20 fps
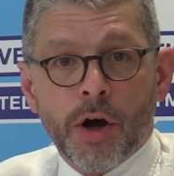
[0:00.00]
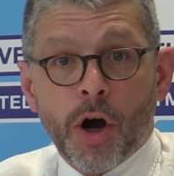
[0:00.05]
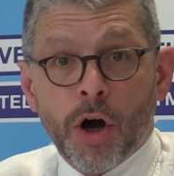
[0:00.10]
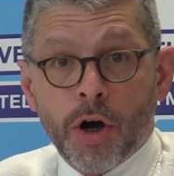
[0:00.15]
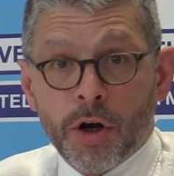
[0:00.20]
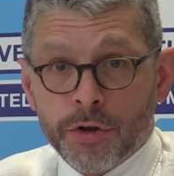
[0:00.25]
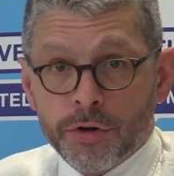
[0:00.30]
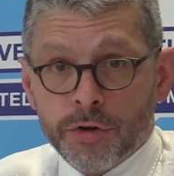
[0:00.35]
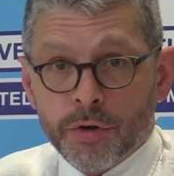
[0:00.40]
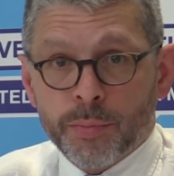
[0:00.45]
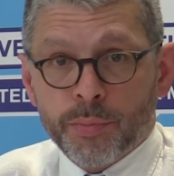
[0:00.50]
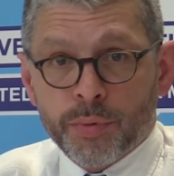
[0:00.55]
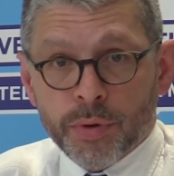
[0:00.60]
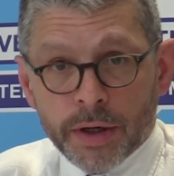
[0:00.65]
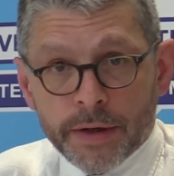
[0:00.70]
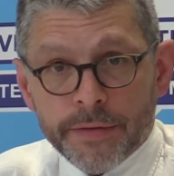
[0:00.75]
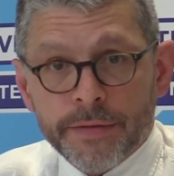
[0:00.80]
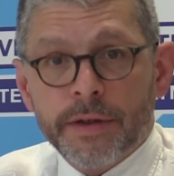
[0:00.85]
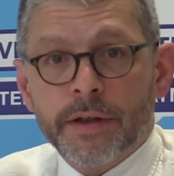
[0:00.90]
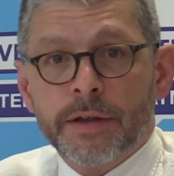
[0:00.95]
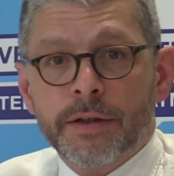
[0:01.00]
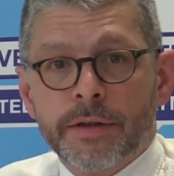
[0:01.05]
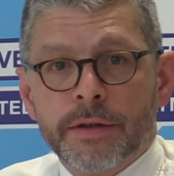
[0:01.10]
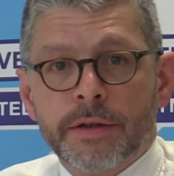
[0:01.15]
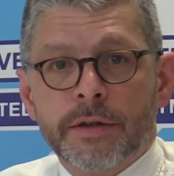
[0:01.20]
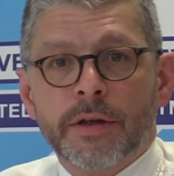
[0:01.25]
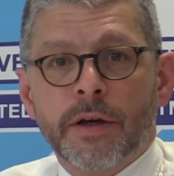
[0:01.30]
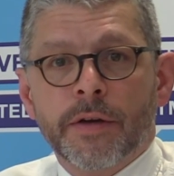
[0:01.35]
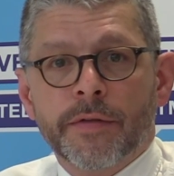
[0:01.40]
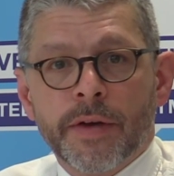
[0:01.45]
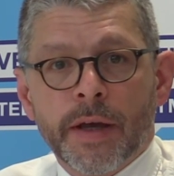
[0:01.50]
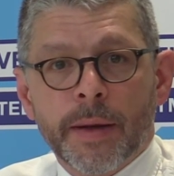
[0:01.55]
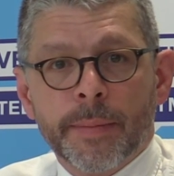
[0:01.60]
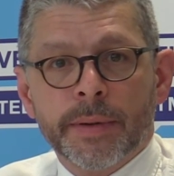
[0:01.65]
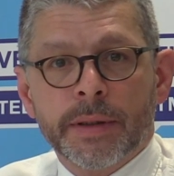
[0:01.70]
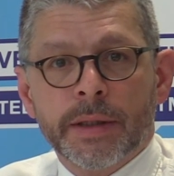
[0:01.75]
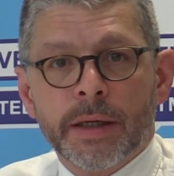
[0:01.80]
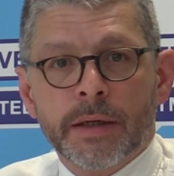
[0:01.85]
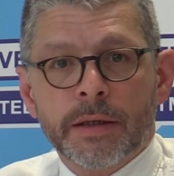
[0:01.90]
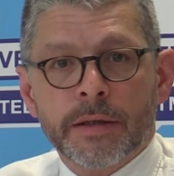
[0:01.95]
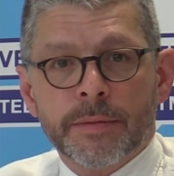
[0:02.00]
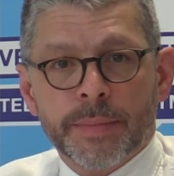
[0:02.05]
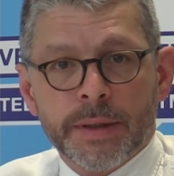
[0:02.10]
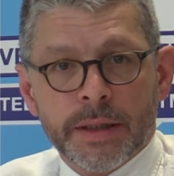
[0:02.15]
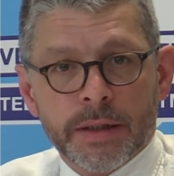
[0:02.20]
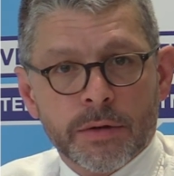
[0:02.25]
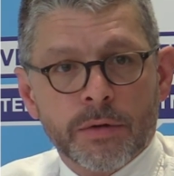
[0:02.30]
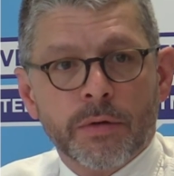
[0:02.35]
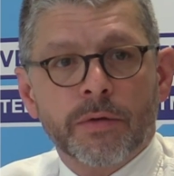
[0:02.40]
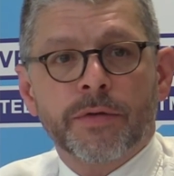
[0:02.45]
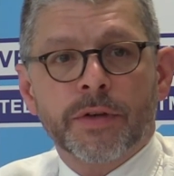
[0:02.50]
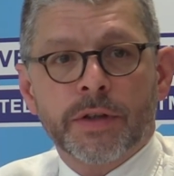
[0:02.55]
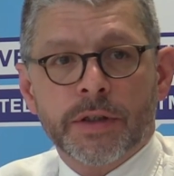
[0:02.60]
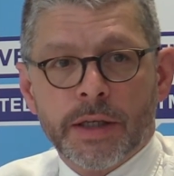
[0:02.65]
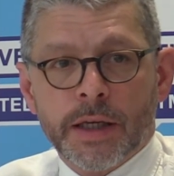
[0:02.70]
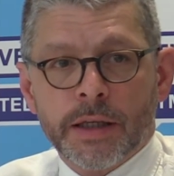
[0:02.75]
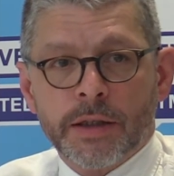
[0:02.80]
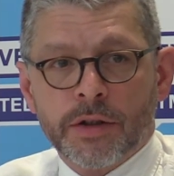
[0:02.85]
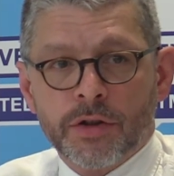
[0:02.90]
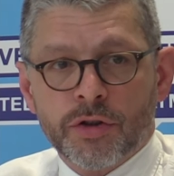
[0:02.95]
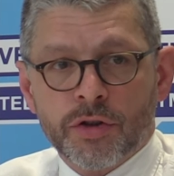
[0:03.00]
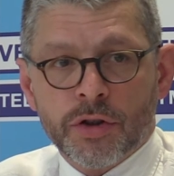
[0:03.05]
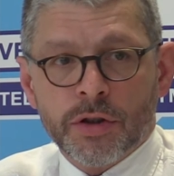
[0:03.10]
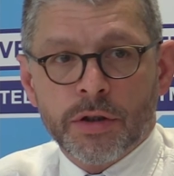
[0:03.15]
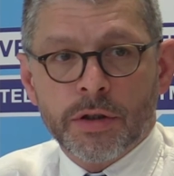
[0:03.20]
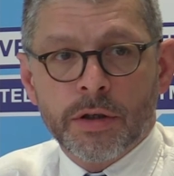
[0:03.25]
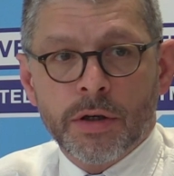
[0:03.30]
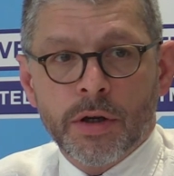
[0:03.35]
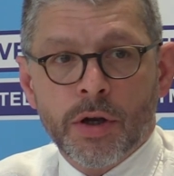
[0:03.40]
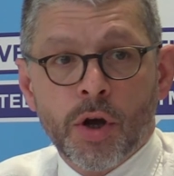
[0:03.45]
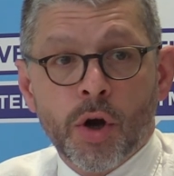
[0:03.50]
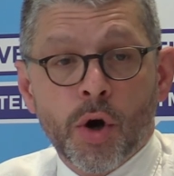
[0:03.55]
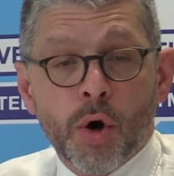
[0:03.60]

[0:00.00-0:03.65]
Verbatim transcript: on the prevalence of hepatitis B surface antigen,